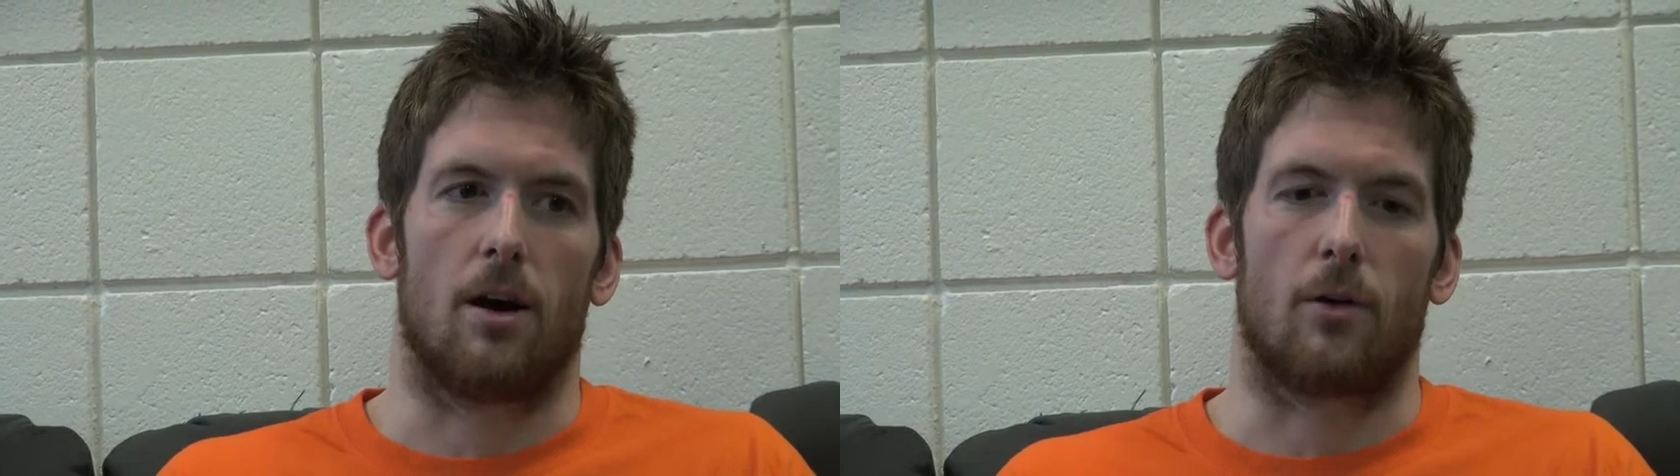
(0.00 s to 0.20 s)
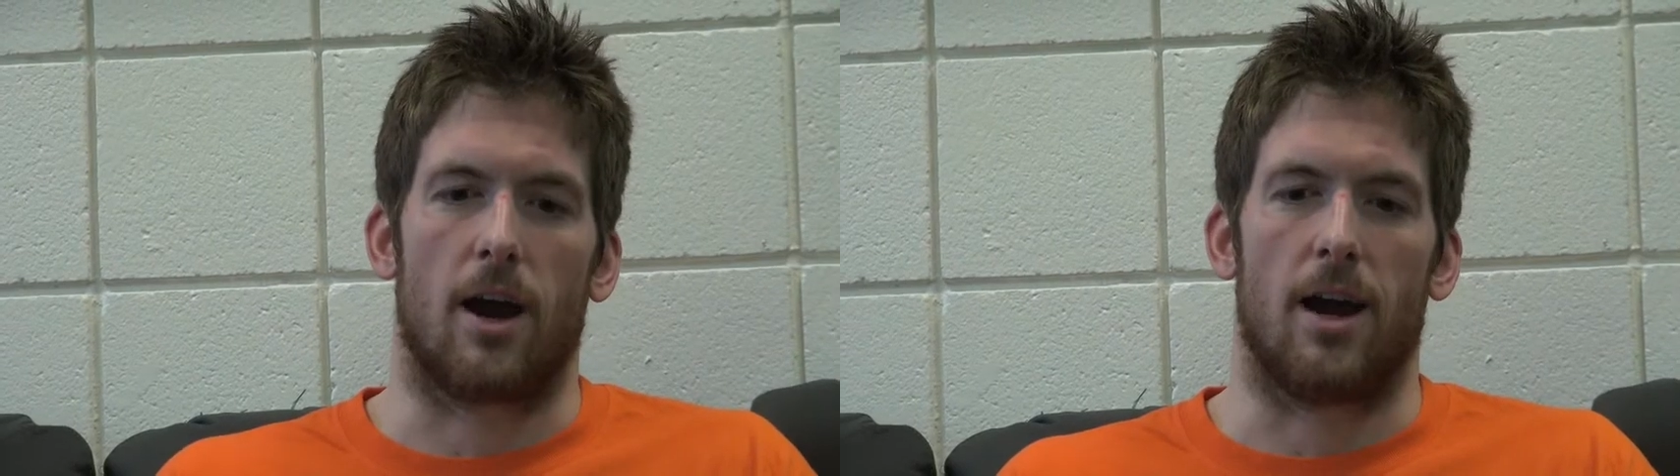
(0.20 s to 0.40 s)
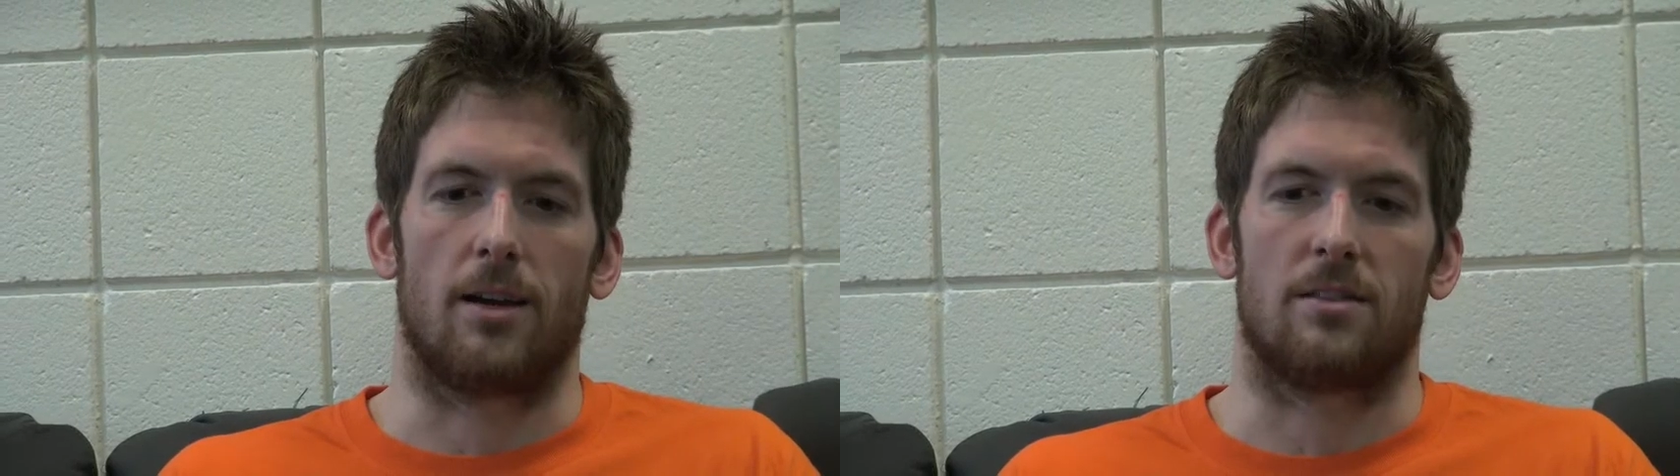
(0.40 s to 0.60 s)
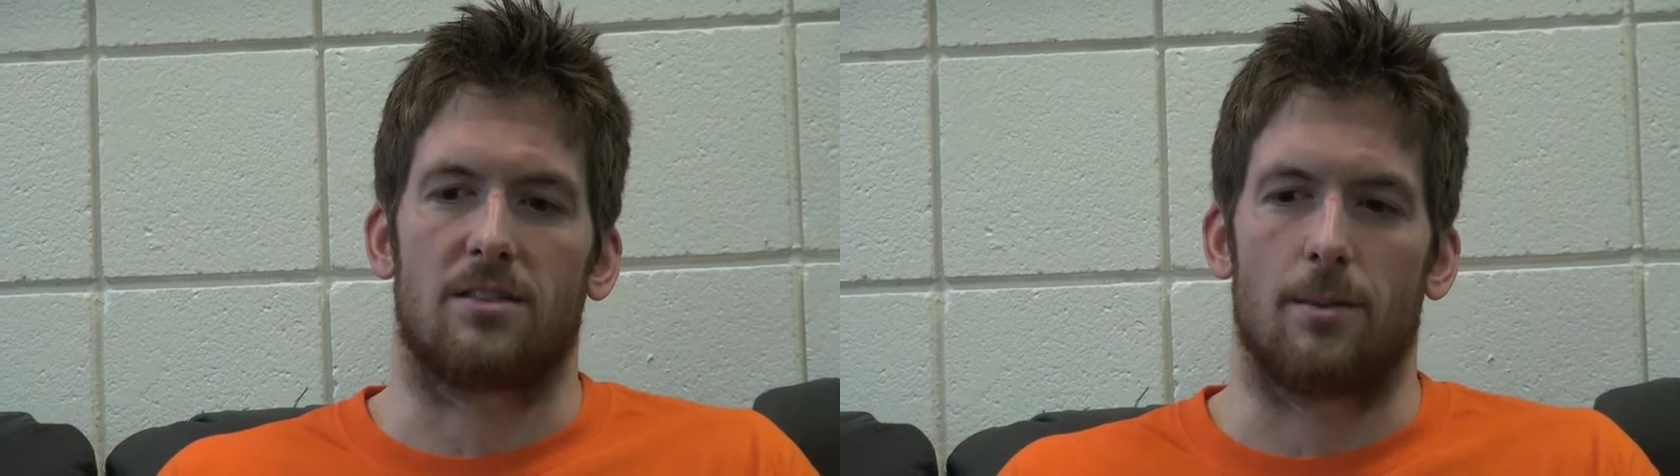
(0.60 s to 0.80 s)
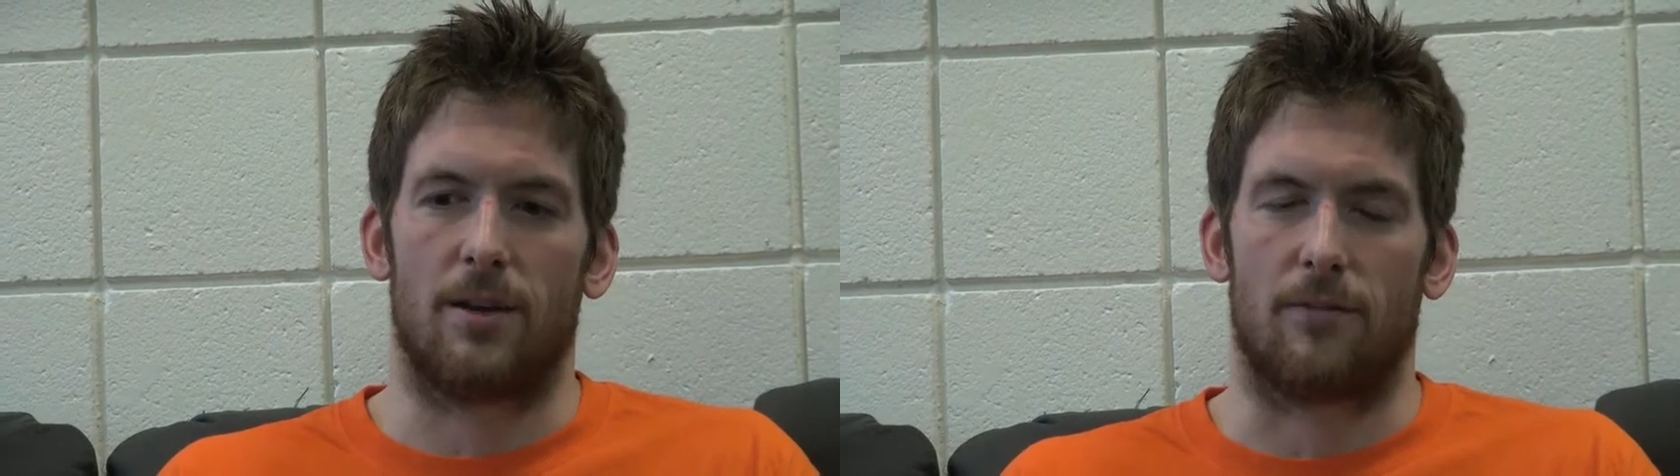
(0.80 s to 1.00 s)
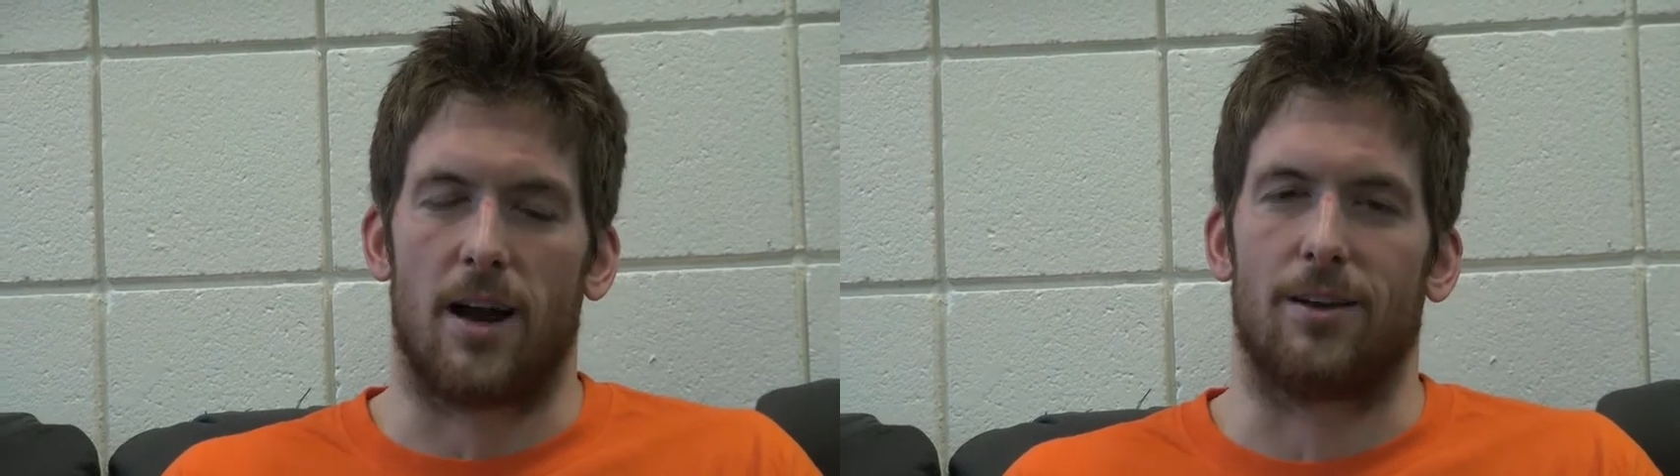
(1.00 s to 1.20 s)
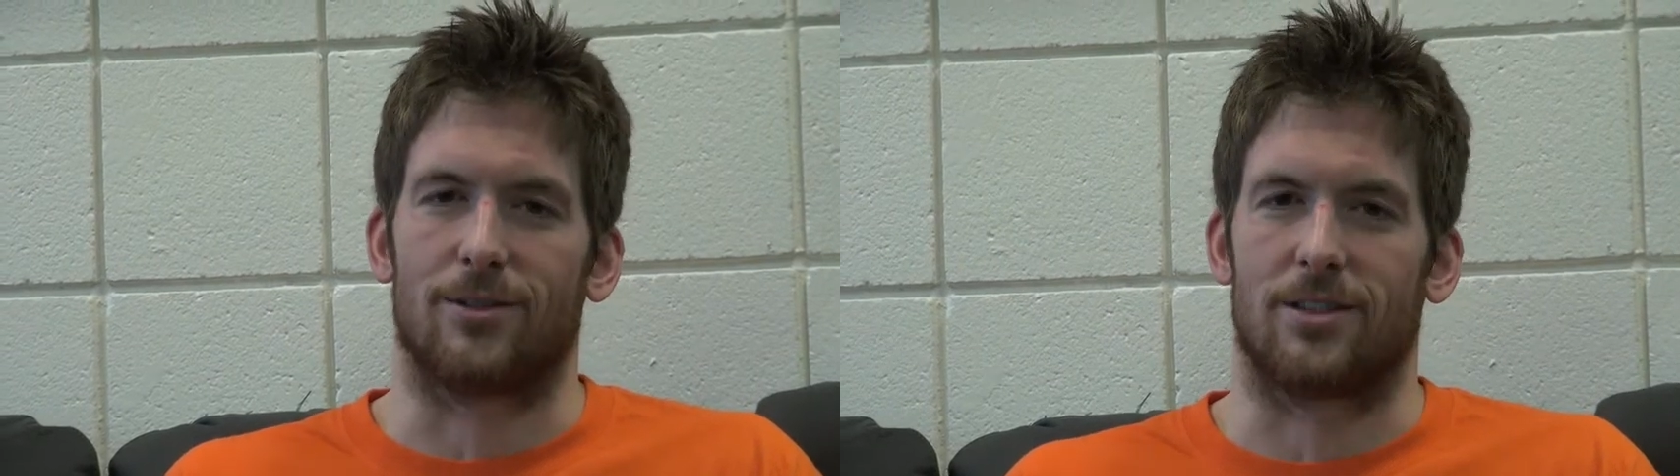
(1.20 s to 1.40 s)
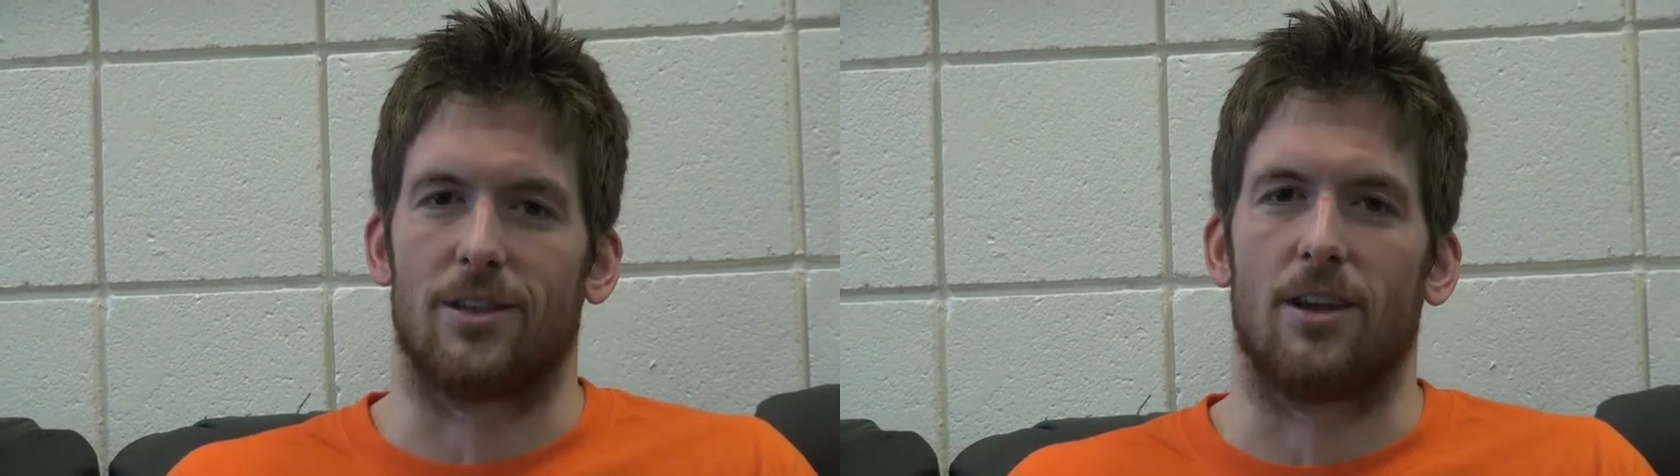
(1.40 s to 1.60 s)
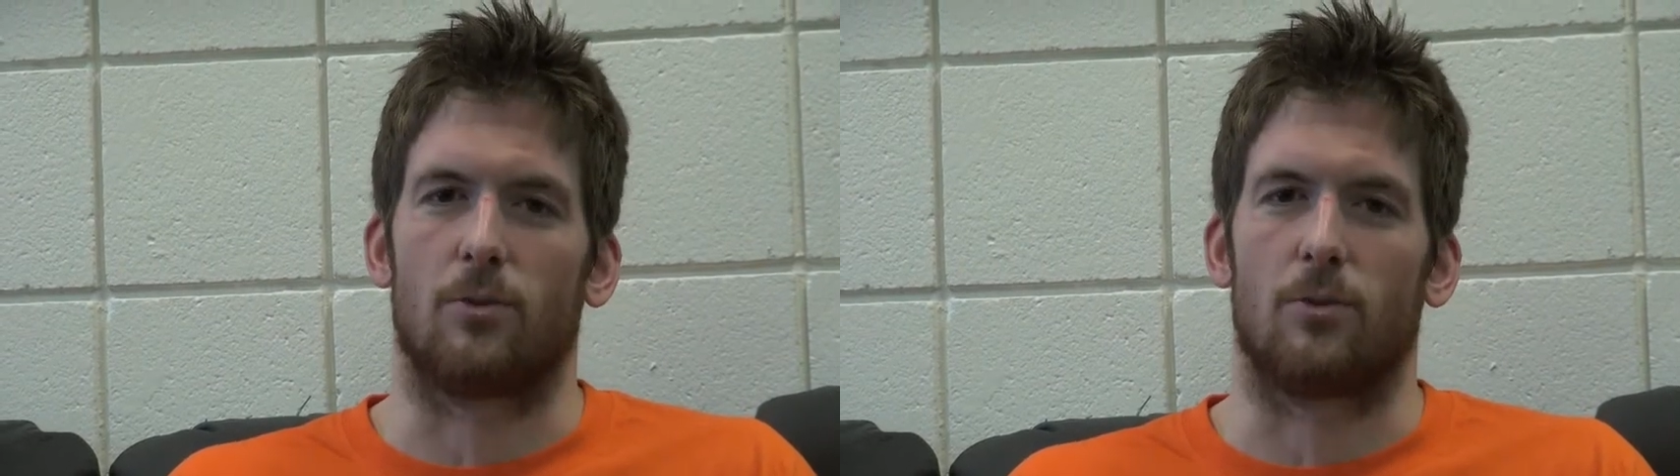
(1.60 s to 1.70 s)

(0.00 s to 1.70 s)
okay, semifinals is,